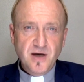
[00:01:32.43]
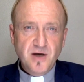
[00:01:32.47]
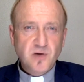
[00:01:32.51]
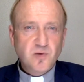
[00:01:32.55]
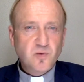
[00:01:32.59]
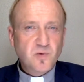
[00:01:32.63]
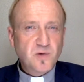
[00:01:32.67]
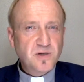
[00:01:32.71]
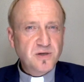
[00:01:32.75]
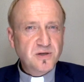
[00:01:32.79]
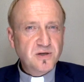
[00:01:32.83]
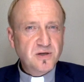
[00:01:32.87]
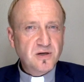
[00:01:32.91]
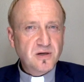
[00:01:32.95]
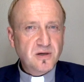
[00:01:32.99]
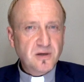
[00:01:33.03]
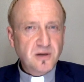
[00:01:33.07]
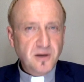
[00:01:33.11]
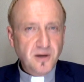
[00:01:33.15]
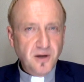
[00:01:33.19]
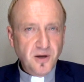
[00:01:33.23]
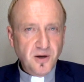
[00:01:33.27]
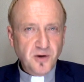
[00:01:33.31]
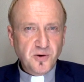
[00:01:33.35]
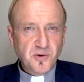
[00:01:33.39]
were
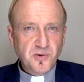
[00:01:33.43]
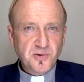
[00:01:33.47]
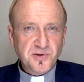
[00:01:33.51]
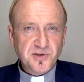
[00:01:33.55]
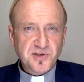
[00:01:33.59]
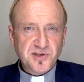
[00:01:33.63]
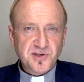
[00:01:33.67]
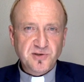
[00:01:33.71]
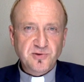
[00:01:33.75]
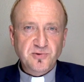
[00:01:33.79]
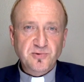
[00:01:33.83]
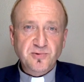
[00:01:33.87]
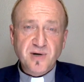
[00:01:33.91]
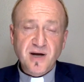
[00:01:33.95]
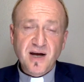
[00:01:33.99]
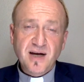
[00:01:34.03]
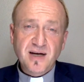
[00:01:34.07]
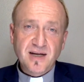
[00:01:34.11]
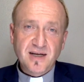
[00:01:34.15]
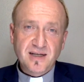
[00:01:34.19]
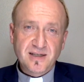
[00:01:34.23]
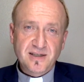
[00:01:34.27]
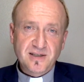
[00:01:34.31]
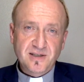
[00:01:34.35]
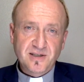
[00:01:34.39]
close
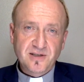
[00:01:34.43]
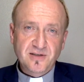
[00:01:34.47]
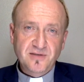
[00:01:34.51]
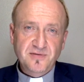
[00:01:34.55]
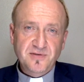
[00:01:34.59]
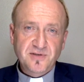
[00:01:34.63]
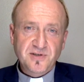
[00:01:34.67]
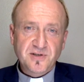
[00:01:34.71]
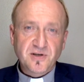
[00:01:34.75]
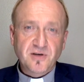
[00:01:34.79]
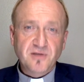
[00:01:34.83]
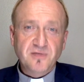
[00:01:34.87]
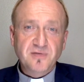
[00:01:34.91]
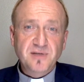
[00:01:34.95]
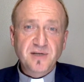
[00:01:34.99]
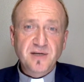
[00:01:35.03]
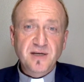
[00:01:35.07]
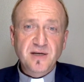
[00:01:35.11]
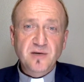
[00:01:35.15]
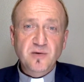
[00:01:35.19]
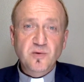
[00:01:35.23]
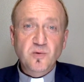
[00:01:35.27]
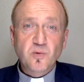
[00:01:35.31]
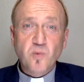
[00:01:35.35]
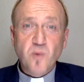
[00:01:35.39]
relatives of
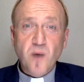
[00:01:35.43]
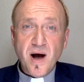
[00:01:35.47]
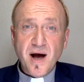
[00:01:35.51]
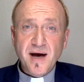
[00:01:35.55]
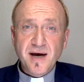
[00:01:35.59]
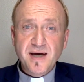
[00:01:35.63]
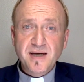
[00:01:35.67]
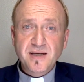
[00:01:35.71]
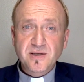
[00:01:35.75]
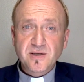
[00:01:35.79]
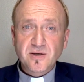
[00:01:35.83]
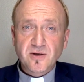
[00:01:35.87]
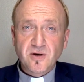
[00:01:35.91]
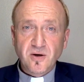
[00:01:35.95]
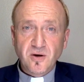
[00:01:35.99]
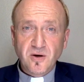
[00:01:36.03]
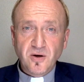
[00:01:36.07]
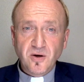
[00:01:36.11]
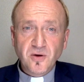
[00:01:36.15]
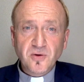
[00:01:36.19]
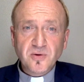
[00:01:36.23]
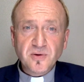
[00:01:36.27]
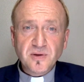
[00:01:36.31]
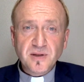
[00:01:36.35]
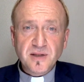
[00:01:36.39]
the
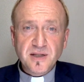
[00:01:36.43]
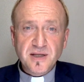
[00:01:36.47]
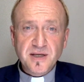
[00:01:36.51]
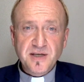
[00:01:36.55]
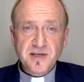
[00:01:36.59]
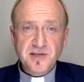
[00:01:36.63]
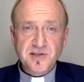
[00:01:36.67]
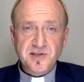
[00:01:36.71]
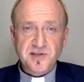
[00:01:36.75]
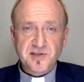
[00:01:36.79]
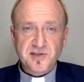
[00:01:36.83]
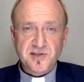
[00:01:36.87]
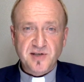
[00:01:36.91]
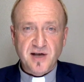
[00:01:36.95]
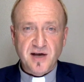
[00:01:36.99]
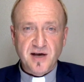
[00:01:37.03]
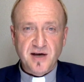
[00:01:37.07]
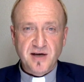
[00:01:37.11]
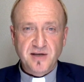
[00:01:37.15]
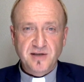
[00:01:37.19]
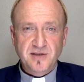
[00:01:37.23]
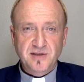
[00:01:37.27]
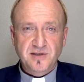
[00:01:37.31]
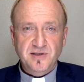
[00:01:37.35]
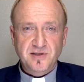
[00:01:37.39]
white-only
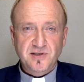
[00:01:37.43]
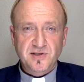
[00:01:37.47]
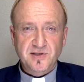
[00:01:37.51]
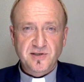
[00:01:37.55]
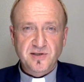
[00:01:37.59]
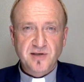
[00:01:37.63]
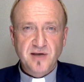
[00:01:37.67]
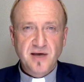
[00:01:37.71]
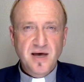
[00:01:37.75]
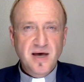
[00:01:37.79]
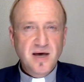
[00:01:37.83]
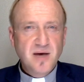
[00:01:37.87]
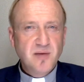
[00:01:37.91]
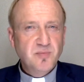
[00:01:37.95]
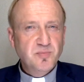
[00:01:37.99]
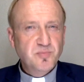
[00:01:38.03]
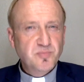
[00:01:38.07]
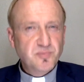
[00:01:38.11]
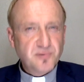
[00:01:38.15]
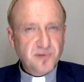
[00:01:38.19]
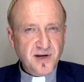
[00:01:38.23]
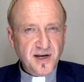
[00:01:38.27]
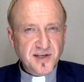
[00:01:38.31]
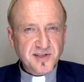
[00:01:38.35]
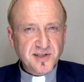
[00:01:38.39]
signs
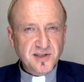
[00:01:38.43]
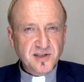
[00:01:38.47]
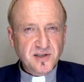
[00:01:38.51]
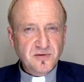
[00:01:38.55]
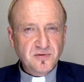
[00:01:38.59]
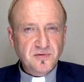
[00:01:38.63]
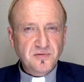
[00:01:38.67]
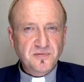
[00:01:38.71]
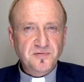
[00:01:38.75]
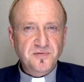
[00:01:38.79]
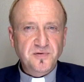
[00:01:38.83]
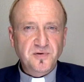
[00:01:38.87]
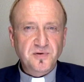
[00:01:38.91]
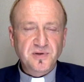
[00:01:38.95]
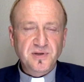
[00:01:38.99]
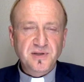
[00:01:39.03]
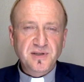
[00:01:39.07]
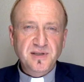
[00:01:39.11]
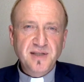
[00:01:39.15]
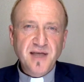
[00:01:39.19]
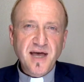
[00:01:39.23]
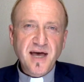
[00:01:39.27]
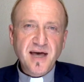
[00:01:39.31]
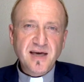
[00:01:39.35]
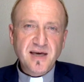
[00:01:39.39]
present for
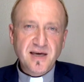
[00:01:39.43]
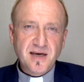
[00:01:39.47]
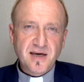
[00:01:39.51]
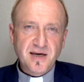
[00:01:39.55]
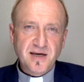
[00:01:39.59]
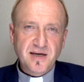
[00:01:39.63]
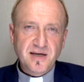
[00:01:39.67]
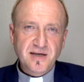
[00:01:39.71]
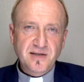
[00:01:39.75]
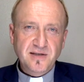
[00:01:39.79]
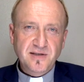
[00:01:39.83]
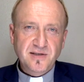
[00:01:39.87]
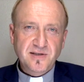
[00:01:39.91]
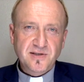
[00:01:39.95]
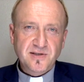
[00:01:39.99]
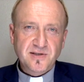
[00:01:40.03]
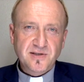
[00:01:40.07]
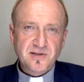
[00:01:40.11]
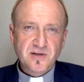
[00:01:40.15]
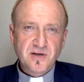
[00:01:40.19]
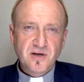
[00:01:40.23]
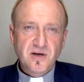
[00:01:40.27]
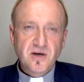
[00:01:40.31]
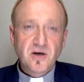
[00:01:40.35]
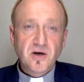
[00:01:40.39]

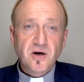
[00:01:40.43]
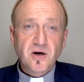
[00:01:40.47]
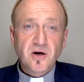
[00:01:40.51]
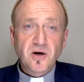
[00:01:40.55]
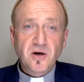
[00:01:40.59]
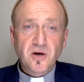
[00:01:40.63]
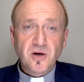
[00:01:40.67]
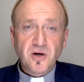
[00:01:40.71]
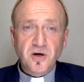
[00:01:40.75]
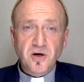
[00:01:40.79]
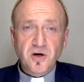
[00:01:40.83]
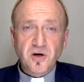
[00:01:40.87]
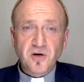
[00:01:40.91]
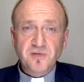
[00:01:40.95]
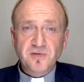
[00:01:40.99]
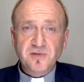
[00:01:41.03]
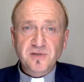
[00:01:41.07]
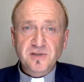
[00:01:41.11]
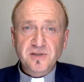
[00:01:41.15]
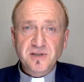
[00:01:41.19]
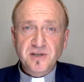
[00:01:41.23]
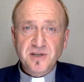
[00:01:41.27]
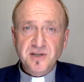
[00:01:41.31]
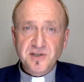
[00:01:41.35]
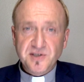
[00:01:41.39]
decades all
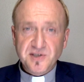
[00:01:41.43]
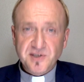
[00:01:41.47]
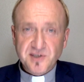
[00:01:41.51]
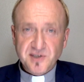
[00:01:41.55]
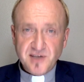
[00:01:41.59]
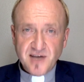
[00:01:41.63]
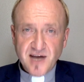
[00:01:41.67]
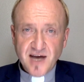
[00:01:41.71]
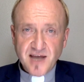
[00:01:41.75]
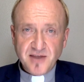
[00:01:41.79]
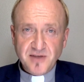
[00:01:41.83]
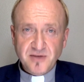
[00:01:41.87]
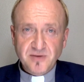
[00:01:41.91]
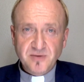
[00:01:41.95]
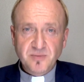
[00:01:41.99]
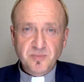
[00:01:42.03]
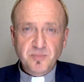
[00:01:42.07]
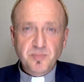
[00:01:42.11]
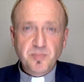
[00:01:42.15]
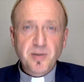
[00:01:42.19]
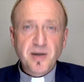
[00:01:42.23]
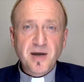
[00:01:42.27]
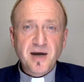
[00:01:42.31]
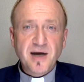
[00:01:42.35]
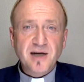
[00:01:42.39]
over the southern
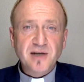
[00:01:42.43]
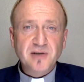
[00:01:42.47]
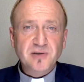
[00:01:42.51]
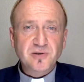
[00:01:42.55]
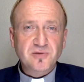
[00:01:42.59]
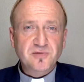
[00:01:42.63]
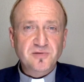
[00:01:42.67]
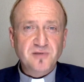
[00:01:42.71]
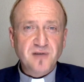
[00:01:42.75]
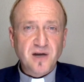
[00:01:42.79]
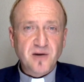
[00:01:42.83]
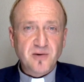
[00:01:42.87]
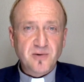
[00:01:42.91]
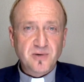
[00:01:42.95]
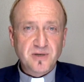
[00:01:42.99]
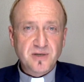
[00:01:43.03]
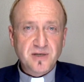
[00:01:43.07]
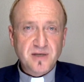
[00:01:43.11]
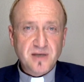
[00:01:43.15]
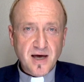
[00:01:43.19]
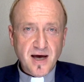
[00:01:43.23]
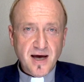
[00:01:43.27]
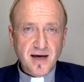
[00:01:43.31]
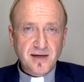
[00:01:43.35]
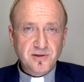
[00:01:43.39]
part of our
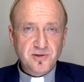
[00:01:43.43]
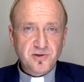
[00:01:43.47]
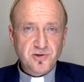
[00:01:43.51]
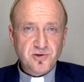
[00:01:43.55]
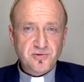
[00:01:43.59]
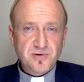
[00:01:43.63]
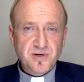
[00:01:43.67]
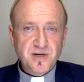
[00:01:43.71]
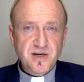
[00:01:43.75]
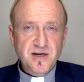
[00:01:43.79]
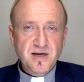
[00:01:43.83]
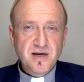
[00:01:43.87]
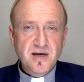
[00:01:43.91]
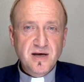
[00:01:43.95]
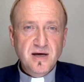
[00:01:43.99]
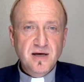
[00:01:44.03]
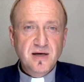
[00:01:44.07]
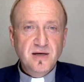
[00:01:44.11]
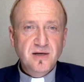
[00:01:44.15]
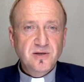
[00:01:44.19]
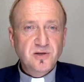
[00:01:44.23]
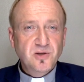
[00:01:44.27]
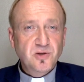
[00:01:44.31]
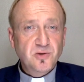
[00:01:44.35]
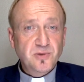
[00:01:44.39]
country
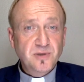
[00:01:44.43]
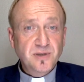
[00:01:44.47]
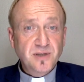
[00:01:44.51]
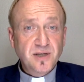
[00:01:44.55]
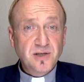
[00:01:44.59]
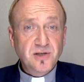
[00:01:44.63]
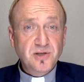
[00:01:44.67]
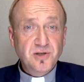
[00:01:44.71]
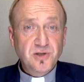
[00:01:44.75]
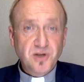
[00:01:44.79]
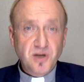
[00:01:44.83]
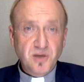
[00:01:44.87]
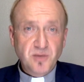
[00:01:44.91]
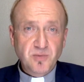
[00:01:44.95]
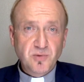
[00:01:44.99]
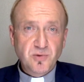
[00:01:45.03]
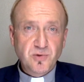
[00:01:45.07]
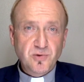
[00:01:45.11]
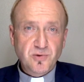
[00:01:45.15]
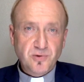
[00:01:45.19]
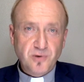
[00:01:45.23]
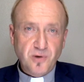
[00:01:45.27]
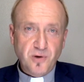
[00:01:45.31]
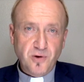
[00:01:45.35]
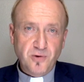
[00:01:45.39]
during the Jim
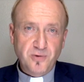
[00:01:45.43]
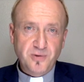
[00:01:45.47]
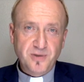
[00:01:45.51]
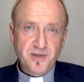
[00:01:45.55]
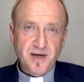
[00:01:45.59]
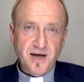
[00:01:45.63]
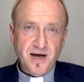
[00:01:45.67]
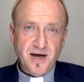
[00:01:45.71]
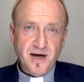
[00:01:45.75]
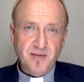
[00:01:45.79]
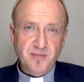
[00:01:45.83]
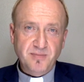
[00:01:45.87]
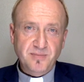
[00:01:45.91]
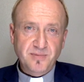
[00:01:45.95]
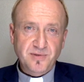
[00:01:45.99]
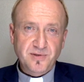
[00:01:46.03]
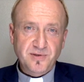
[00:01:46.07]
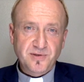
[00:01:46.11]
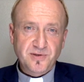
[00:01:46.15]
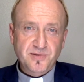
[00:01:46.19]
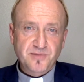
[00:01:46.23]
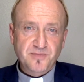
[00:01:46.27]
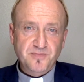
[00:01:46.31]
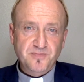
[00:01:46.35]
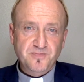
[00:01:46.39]
Crow
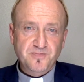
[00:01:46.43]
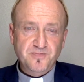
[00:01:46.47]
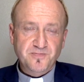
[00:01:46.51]
times.